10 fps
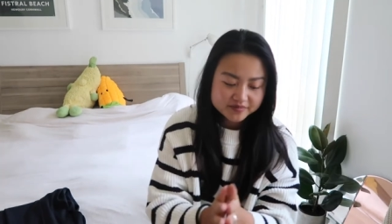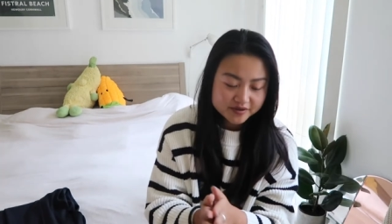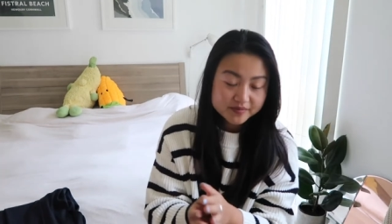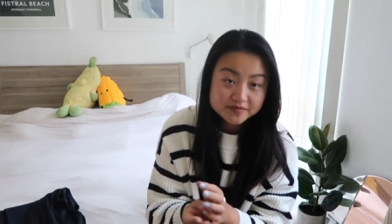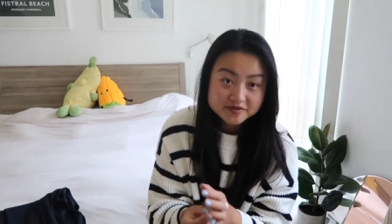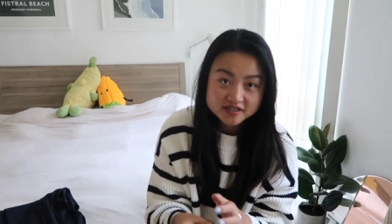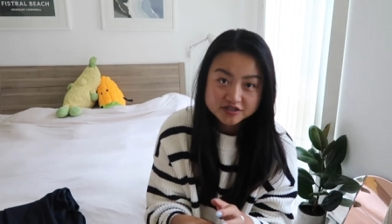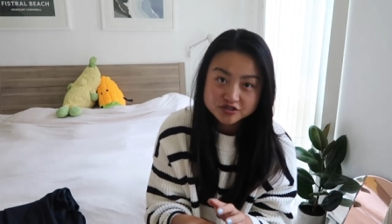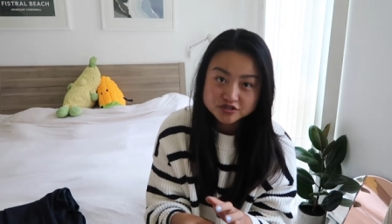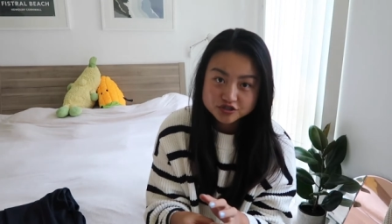in my
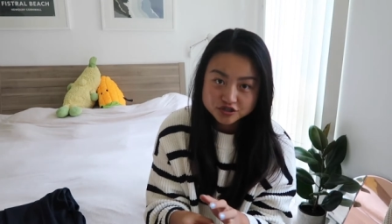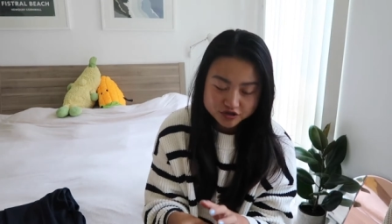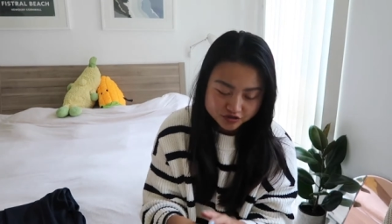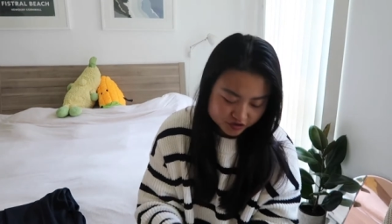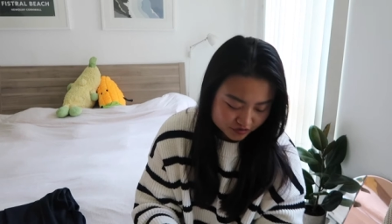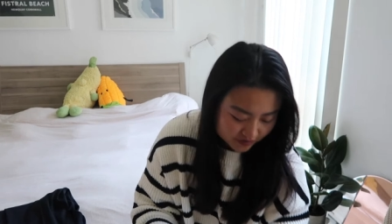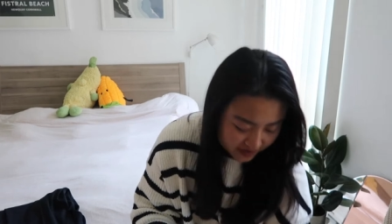possession to show you